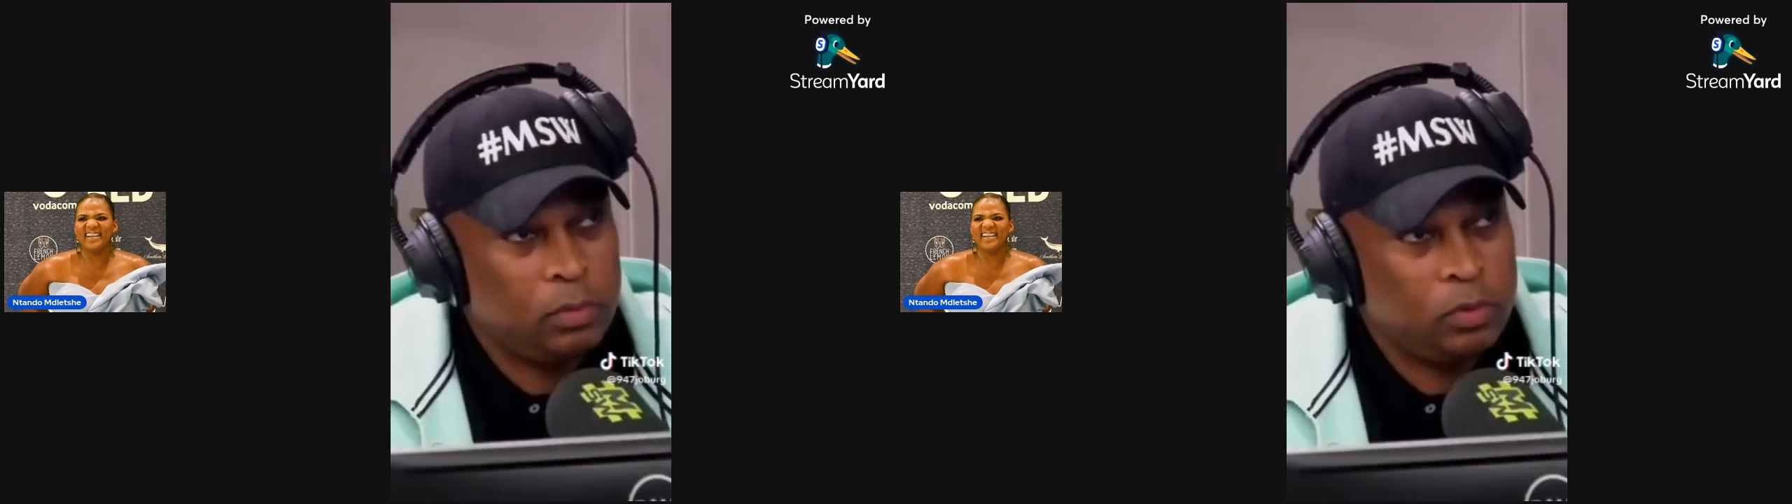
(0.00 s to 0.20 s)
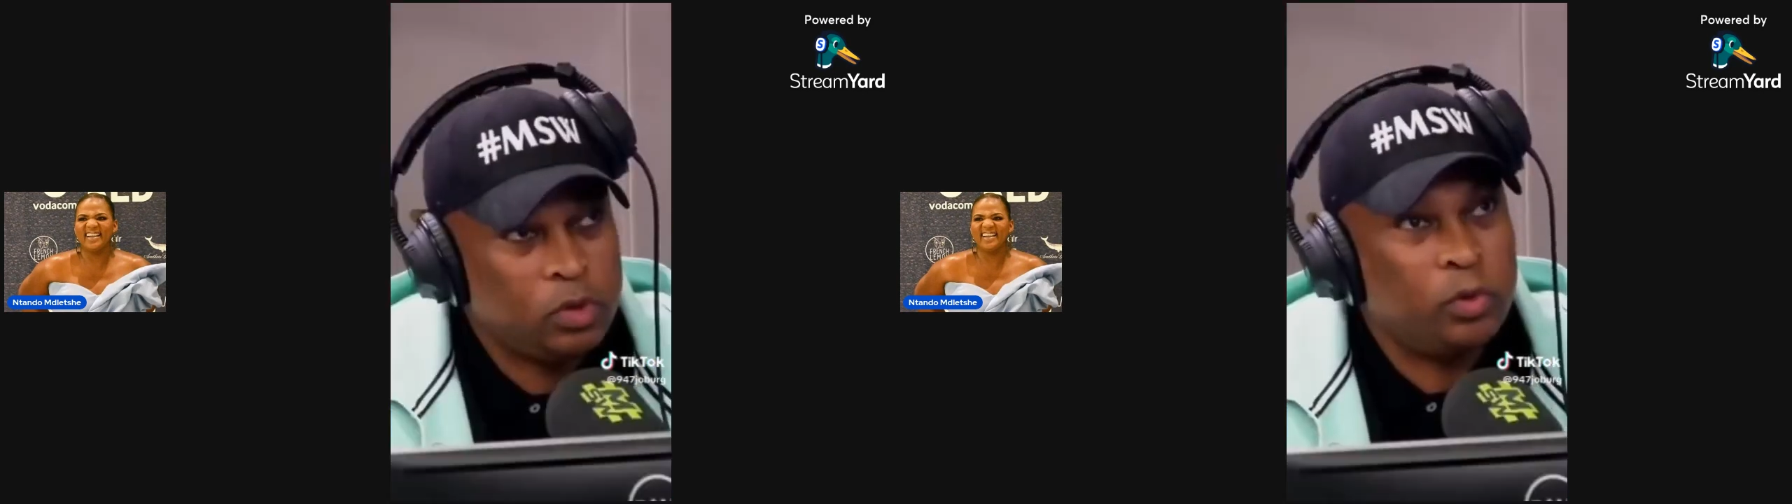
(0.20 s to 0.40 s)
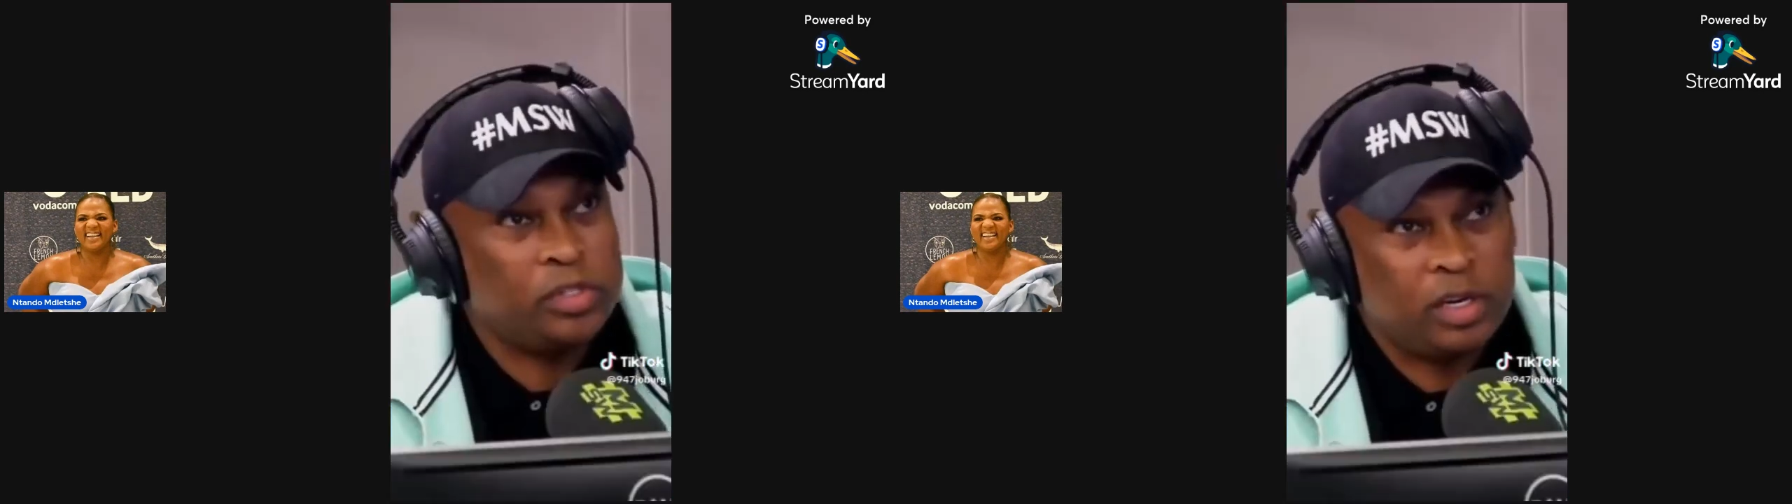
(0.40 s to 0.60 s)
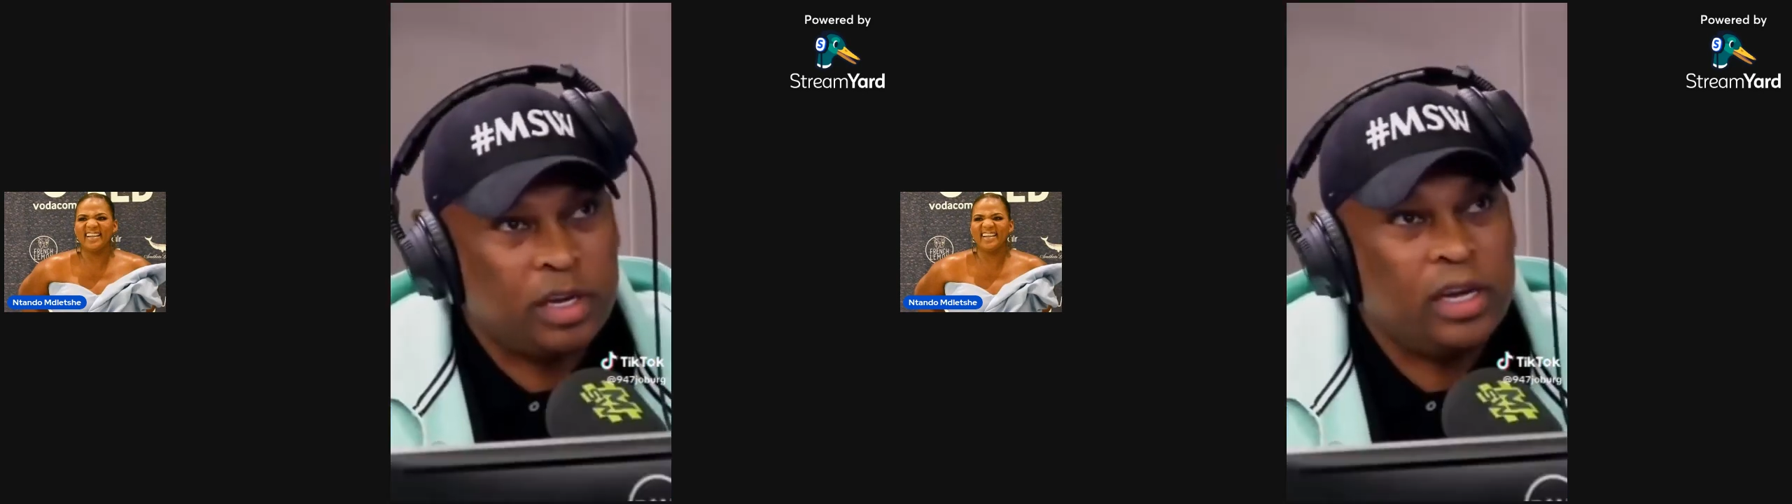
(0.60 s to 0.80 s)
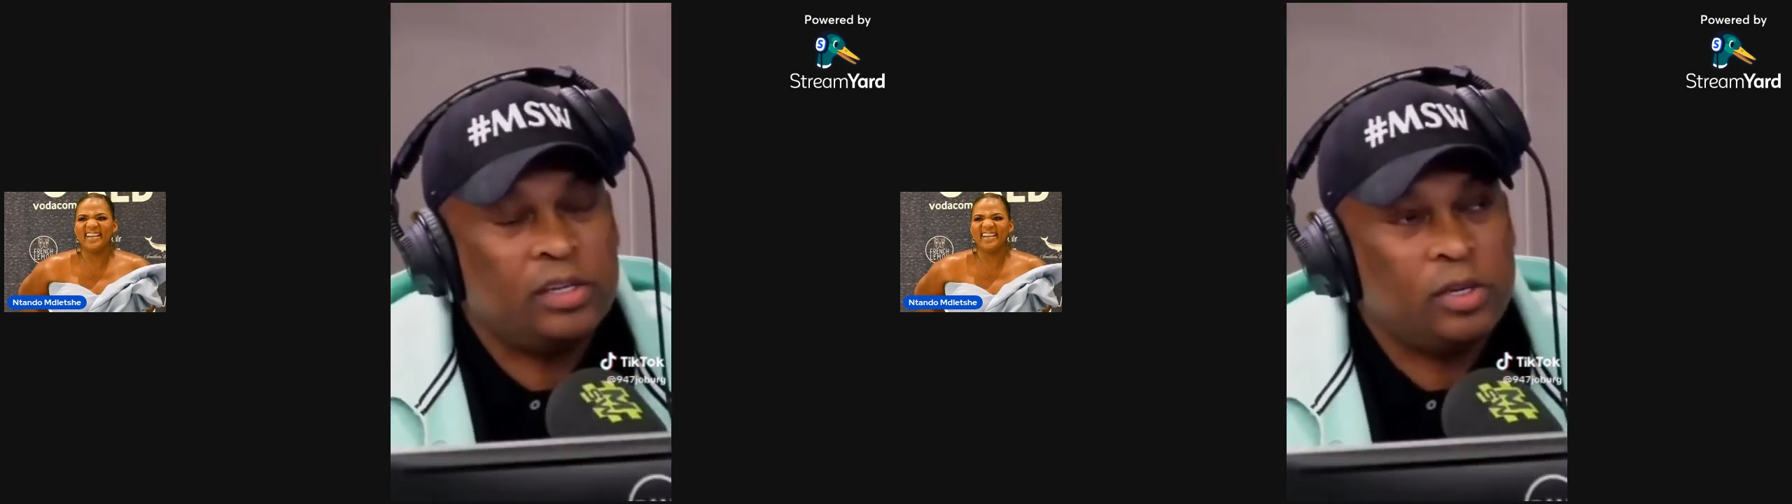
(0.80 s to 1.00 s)
So was it a
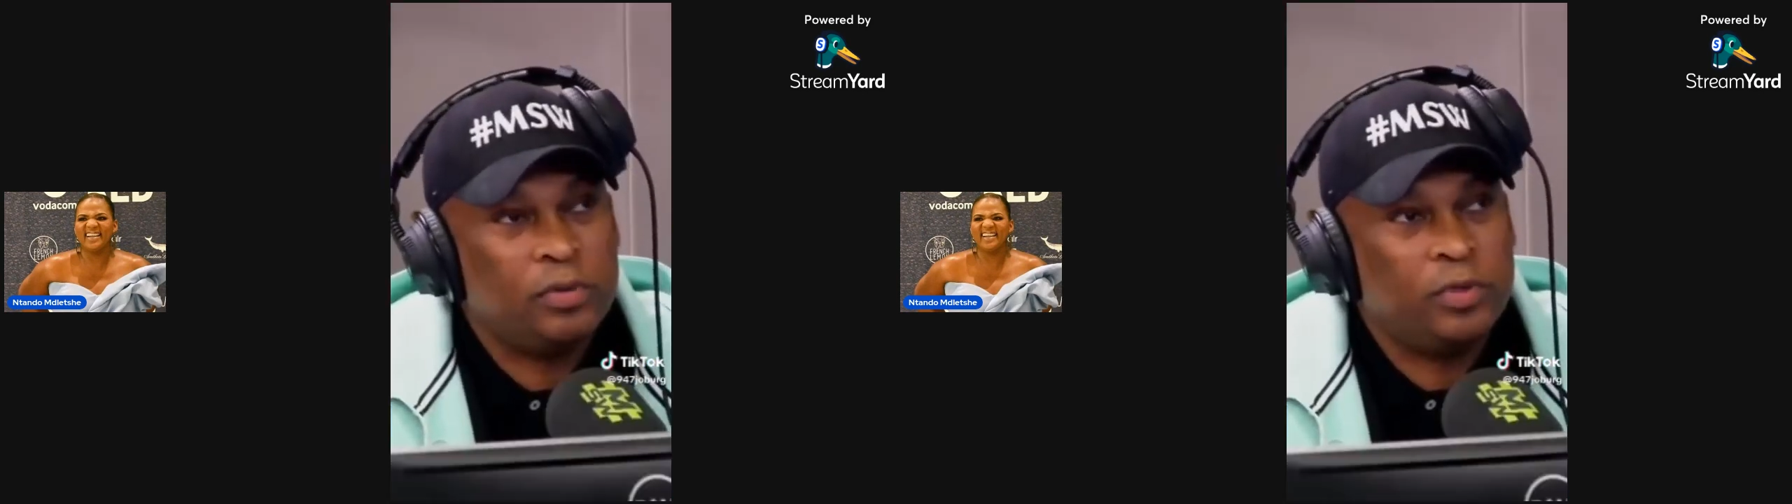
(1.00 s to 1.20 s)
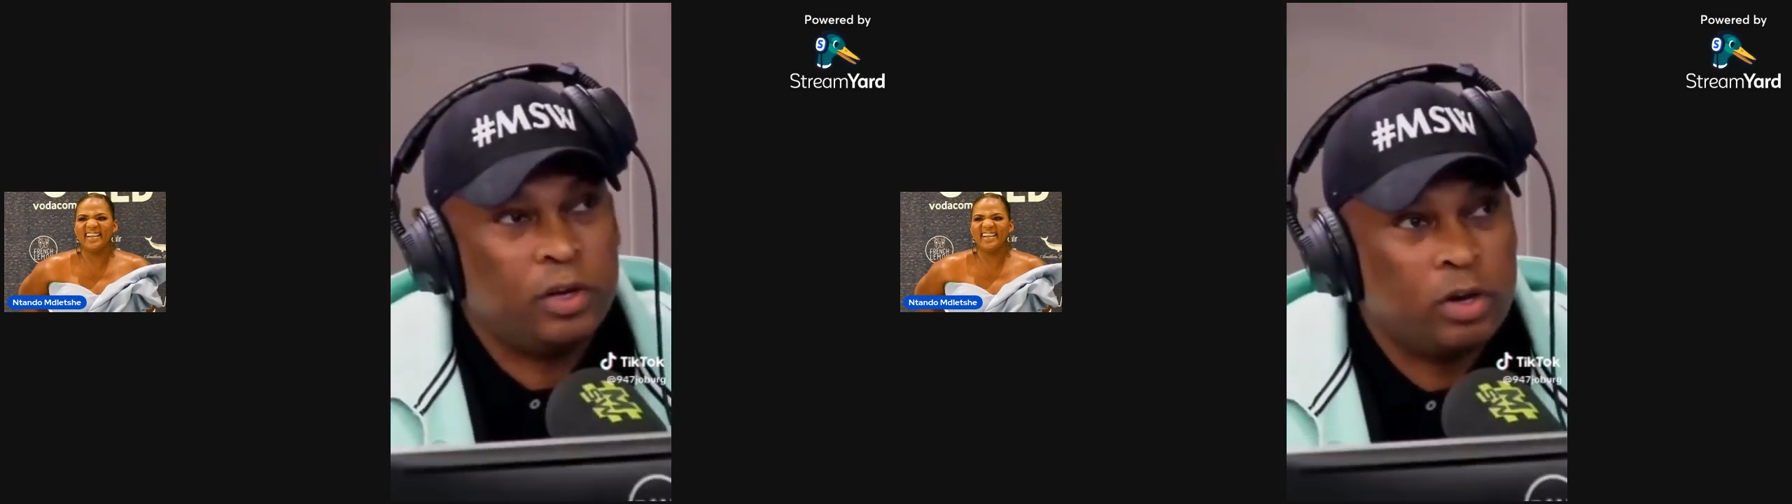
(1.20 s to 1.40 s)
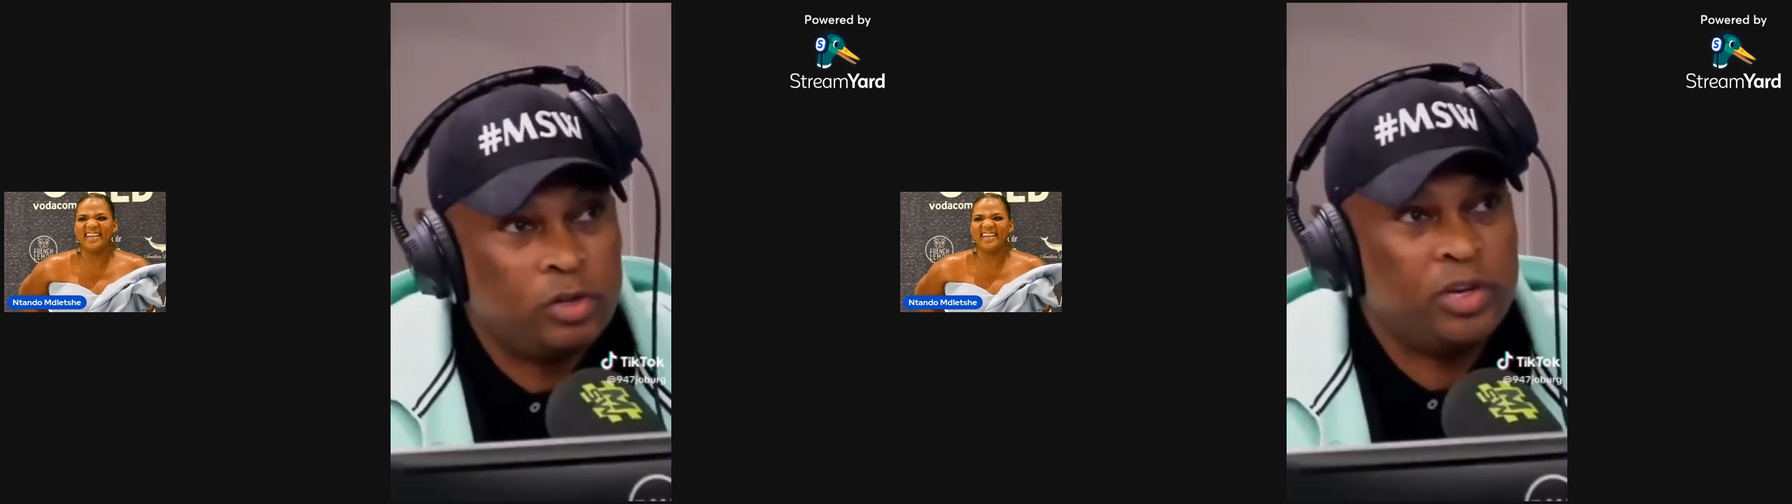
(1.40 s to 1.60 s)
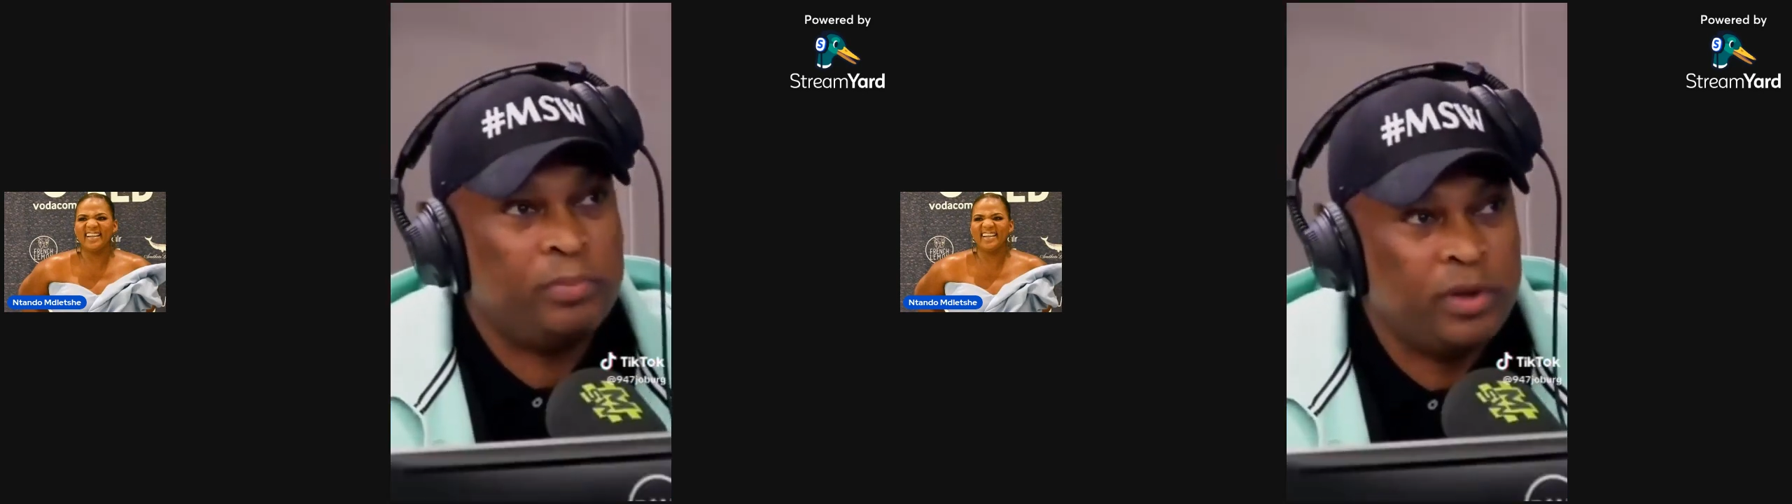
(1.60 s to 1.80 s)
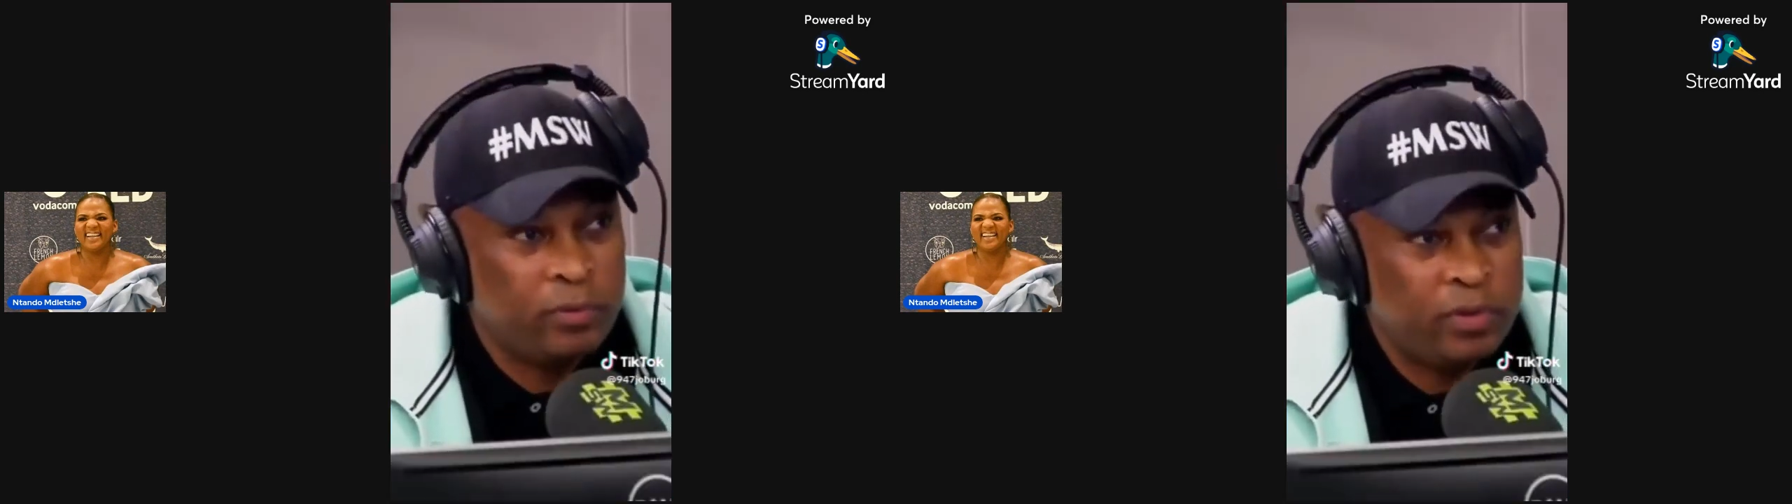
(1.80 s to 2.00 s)
case of the contract being